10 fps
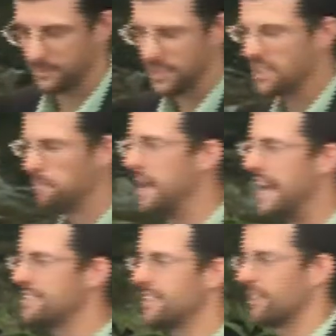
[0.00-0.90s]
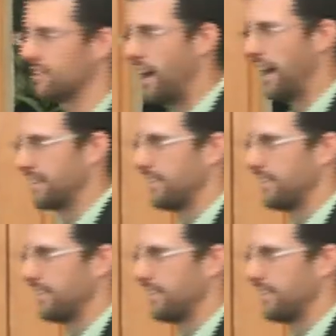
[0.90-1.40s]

It's an amazing thought.